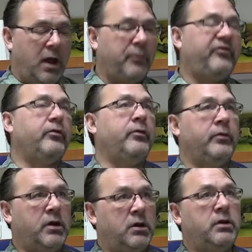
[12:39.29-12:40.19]

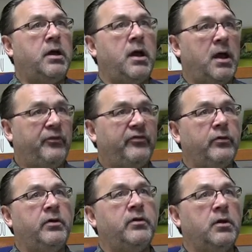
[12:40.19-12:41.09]
Absolutely. Yeah,
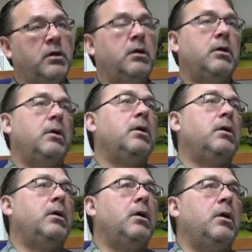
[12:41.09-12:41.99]
absolutely.
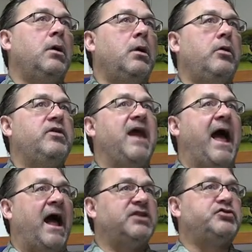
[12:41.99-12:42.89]
The
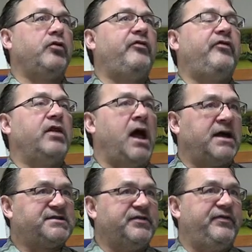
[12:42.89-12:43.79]
agile
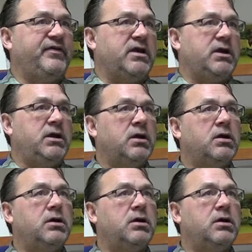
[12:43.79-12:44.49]
philosophy,